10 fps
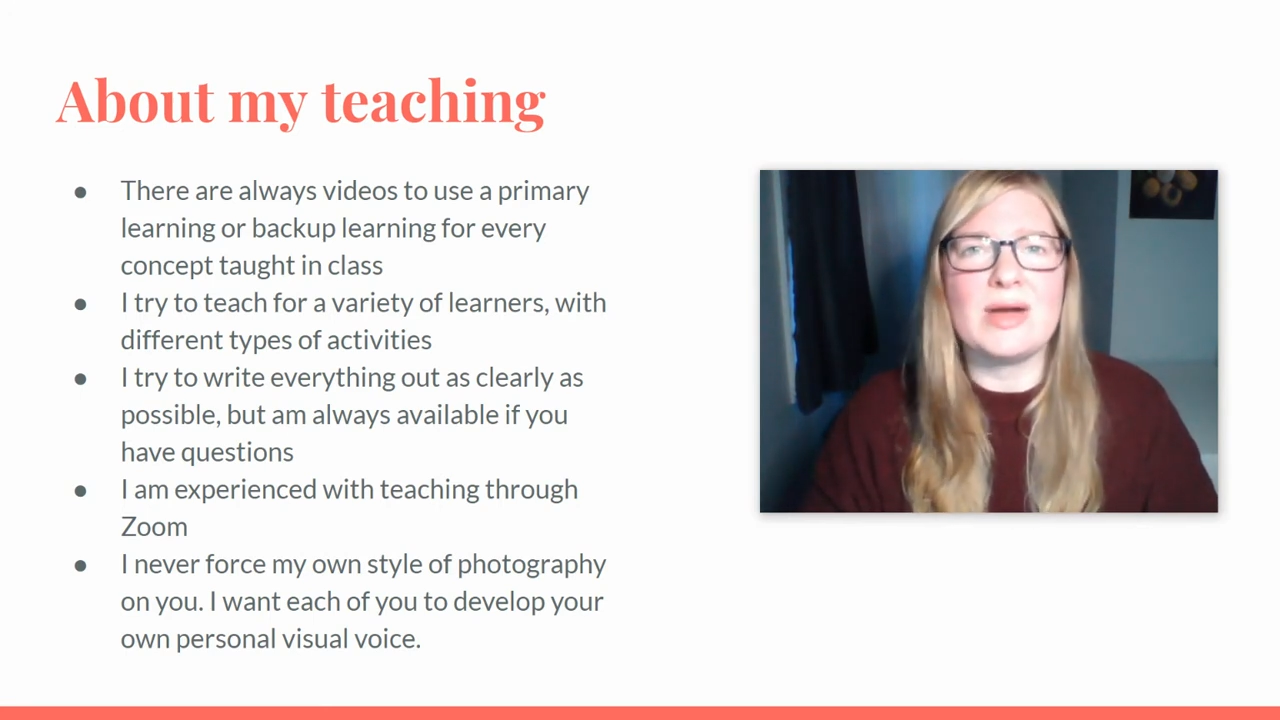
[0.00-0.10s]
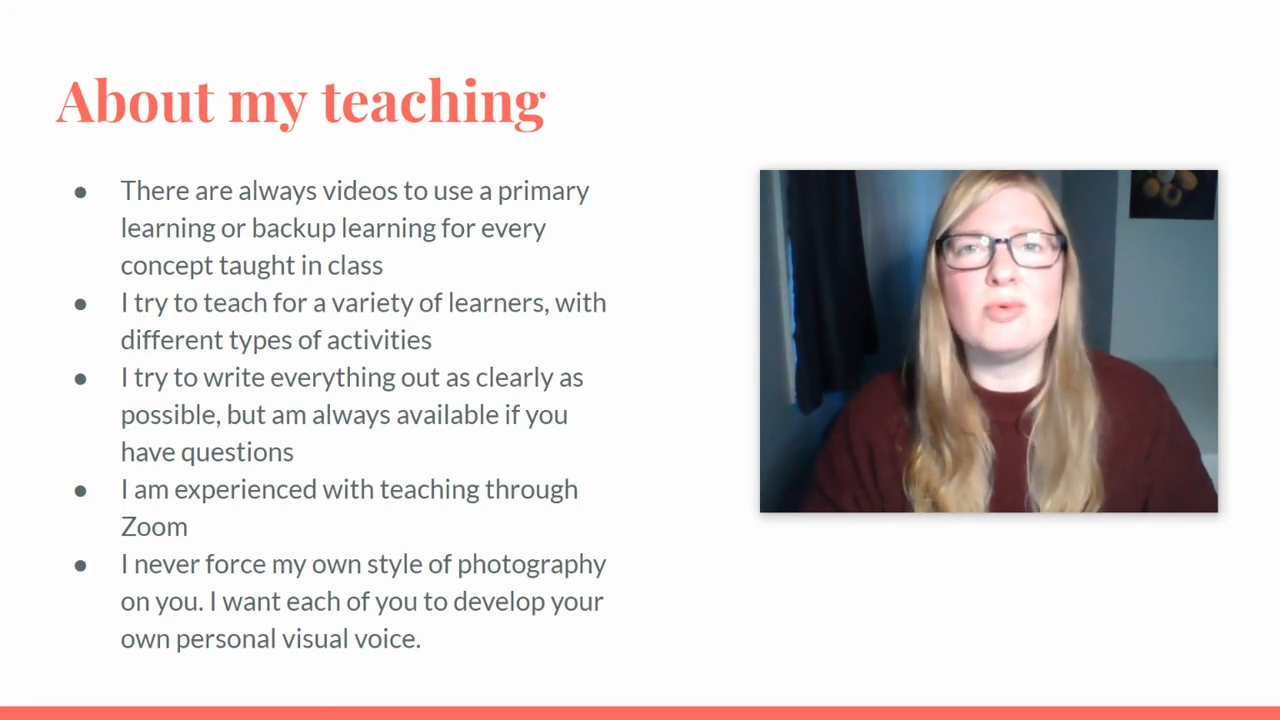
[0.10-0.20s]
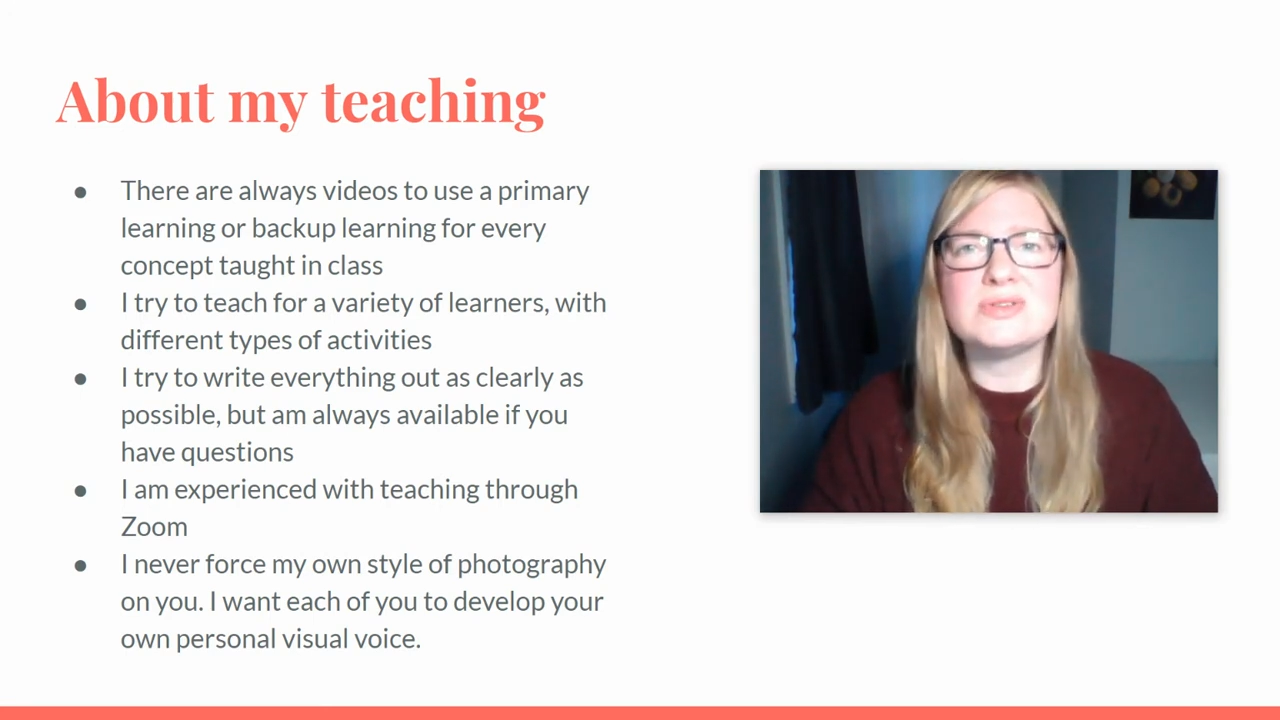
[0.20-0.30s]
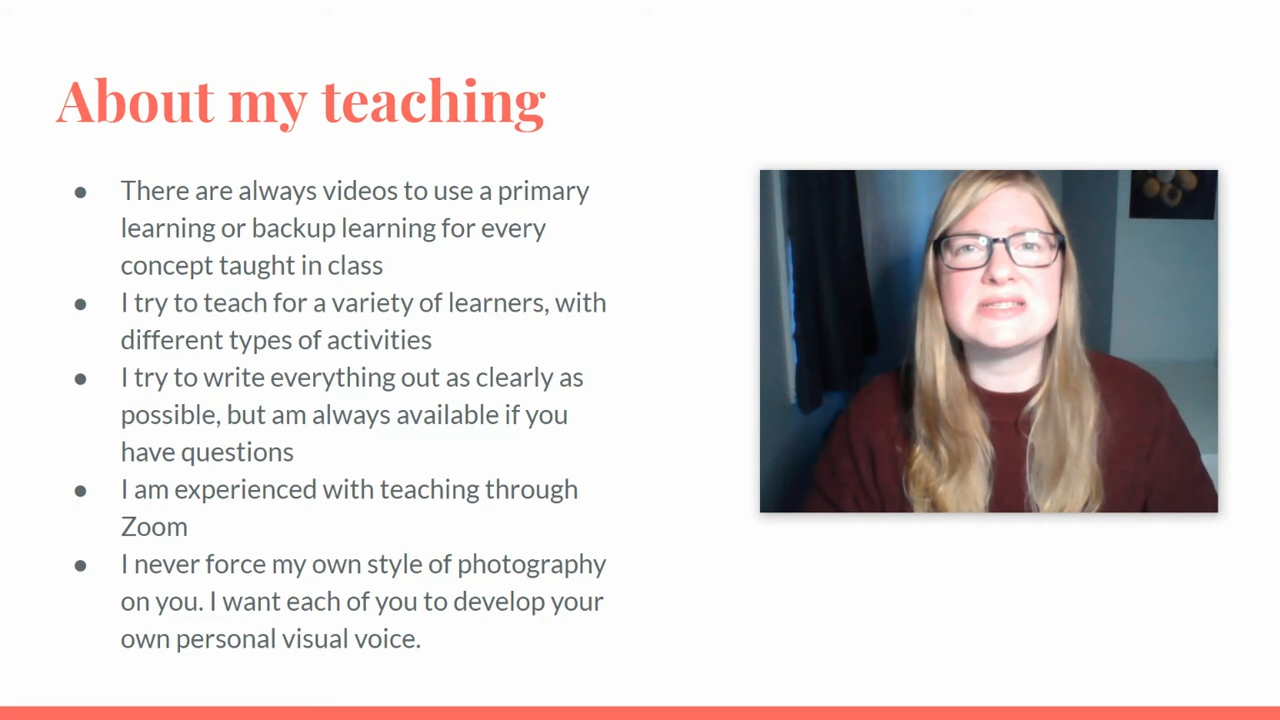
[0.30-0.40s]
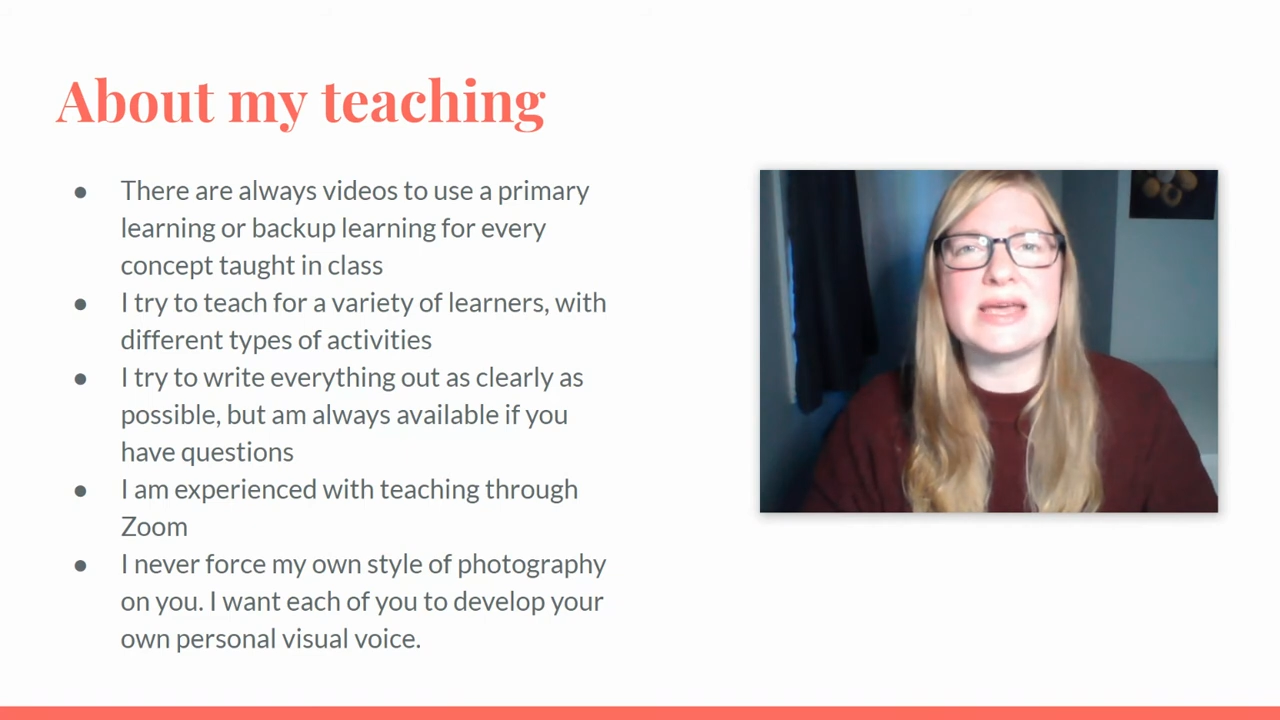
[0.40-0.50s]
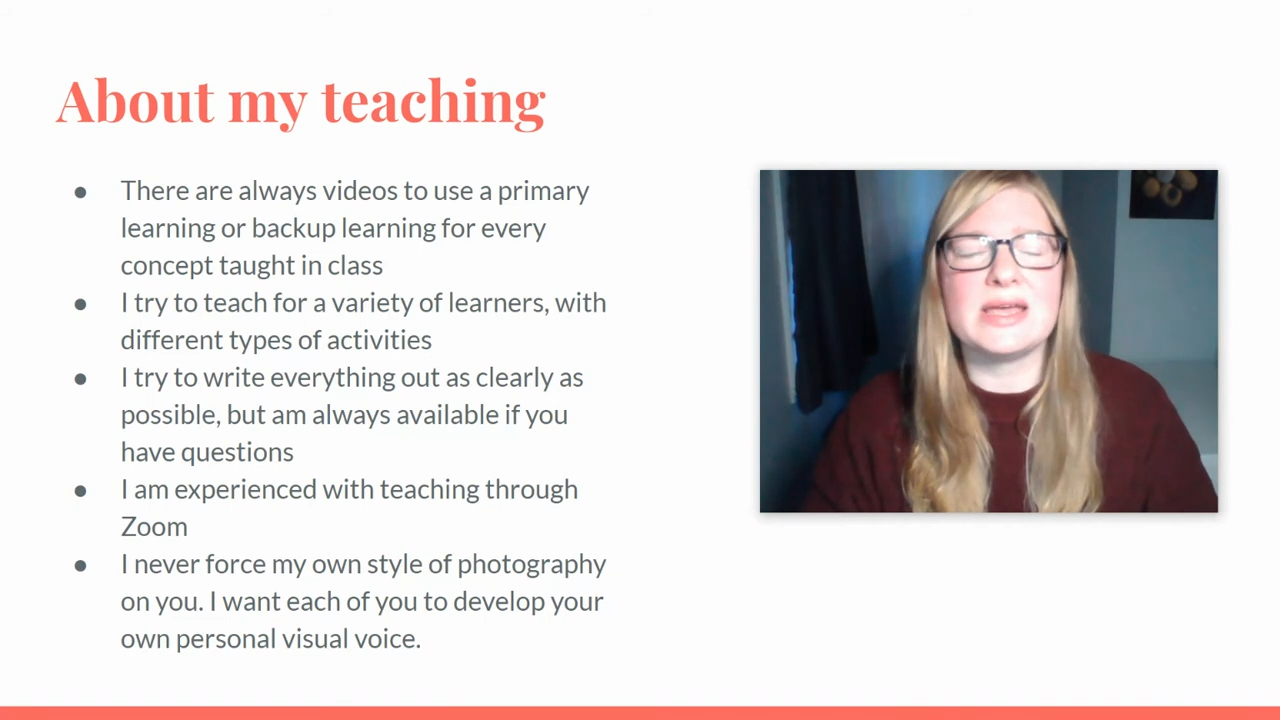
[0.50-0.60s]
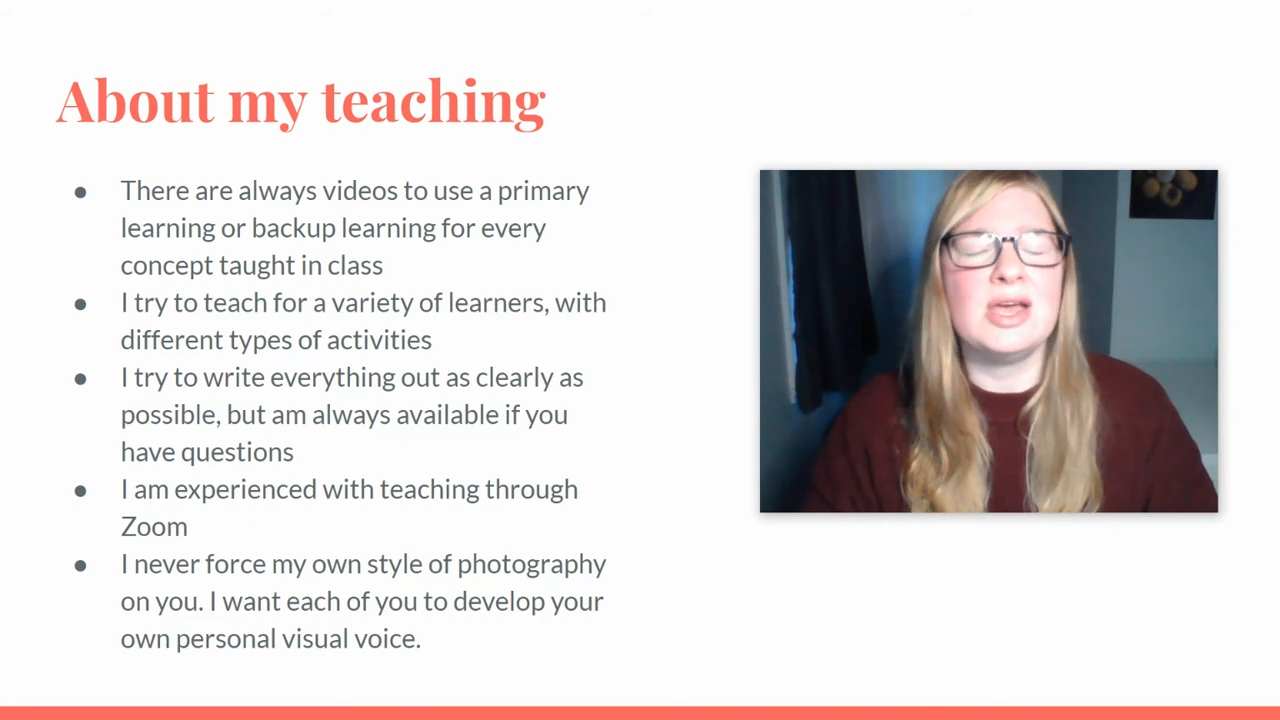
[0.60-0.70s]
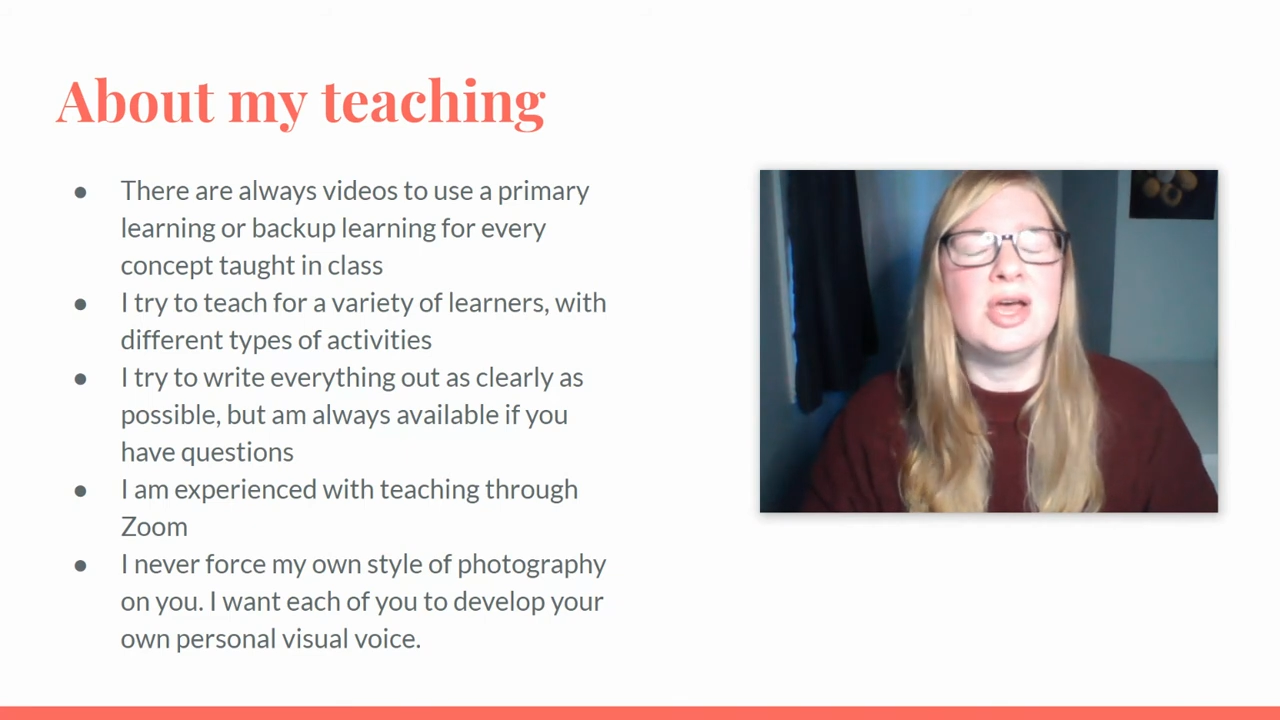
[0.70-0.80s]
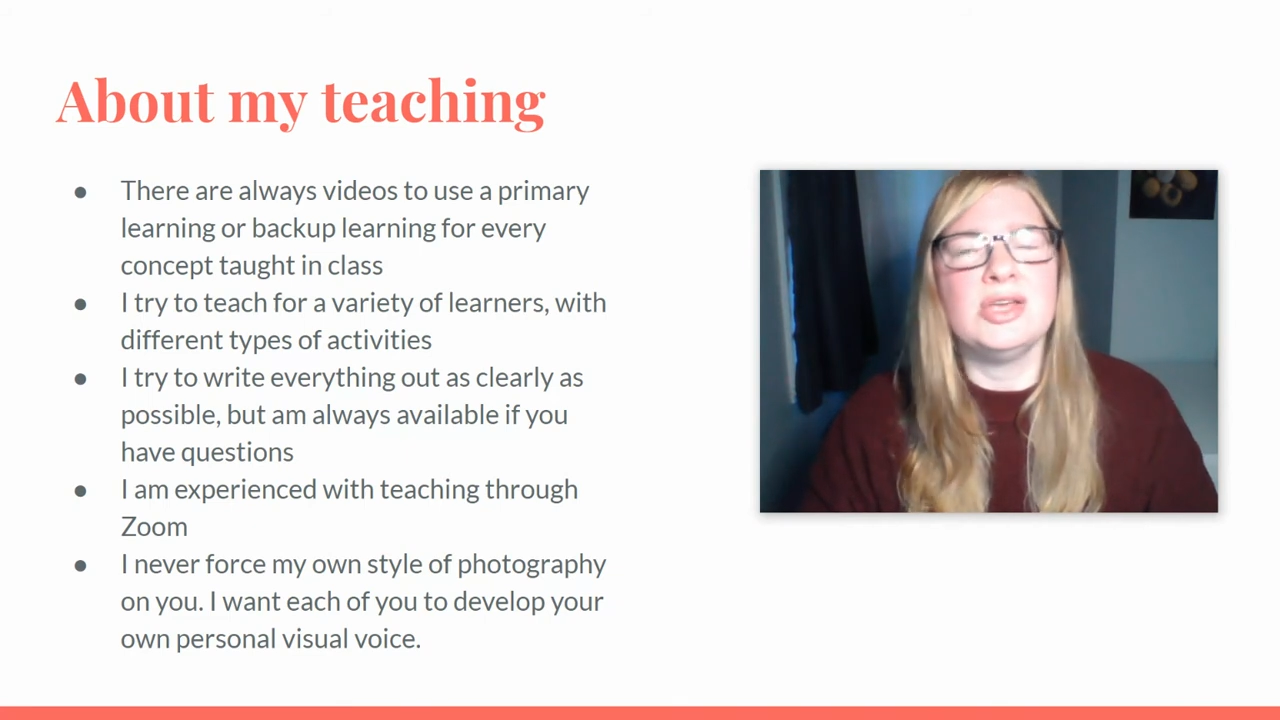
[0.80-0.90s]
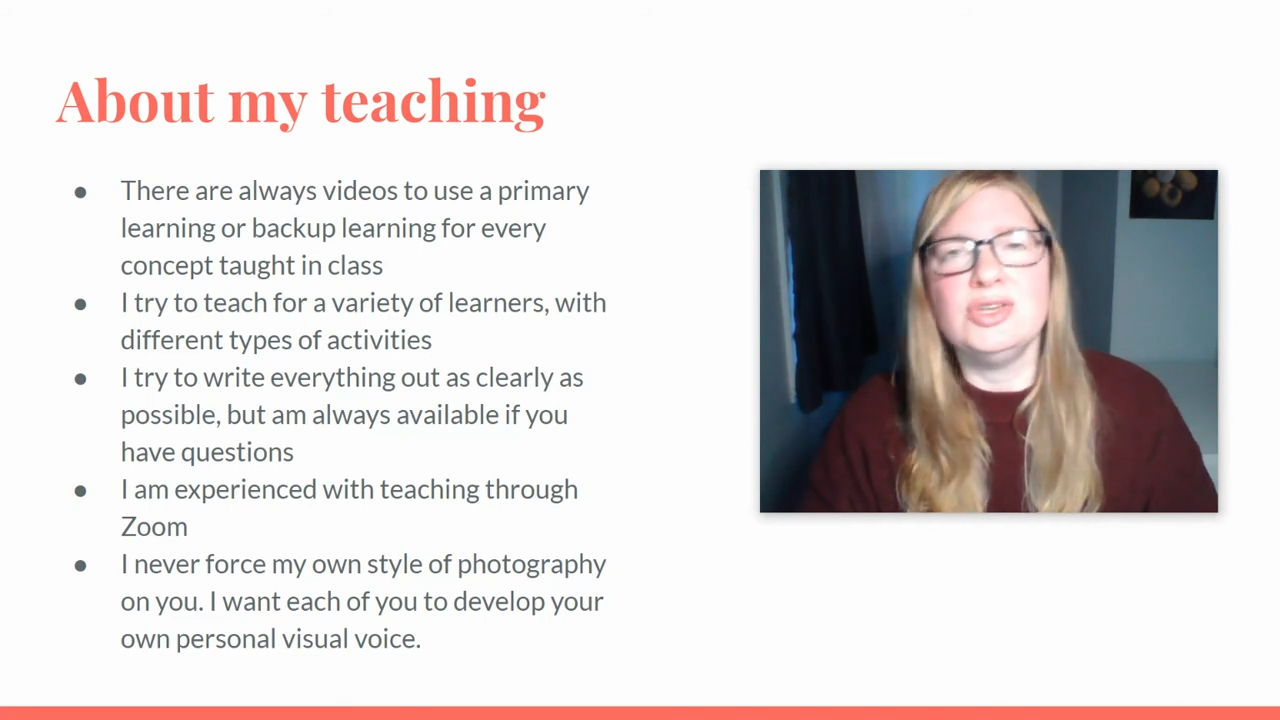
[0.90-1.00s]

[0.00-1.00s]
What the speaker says: I won't say,